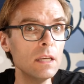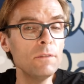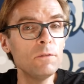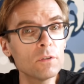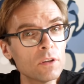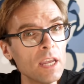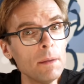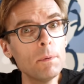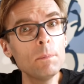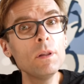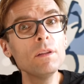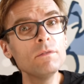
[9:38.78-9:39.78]
If you're
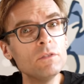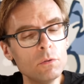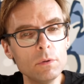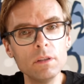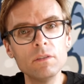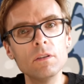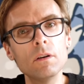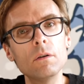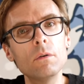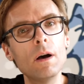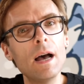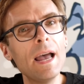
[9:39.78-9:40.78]
capable of doing
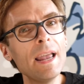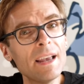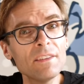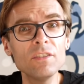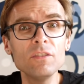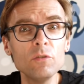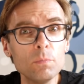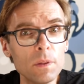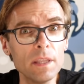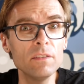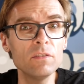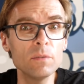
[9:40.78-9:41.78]
so, I ask that you
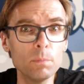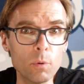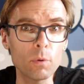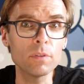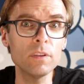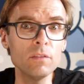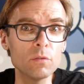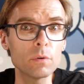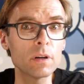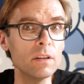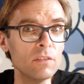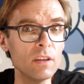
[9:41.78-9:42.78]
please support these
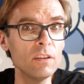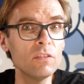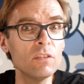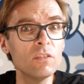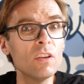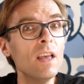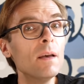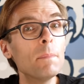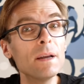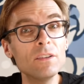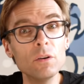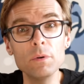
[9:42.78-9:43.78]
organizations
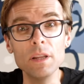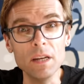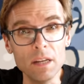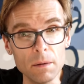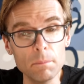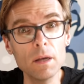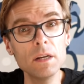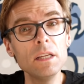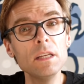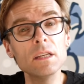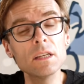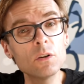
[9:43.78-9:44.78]
by donating
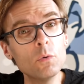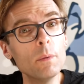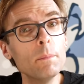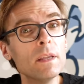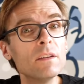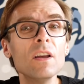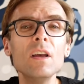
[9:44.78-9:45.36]
money, equipment,